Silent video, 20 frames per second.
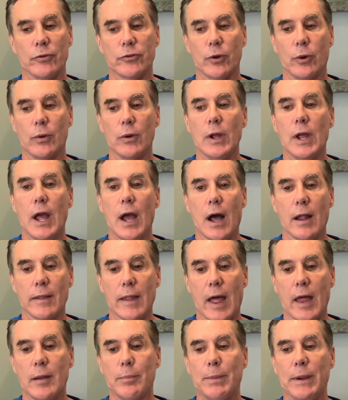So a
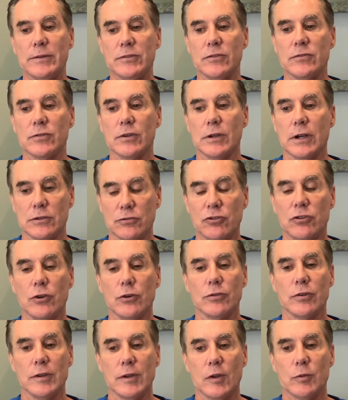lot of patients are
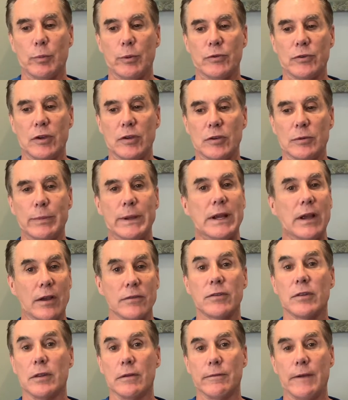choosing this procedure
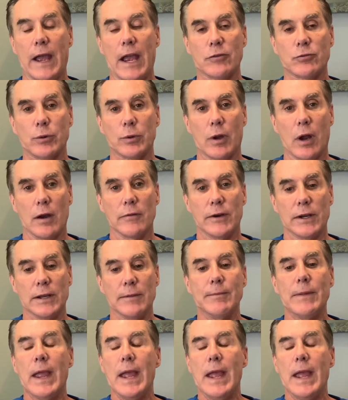because of the fast recovery.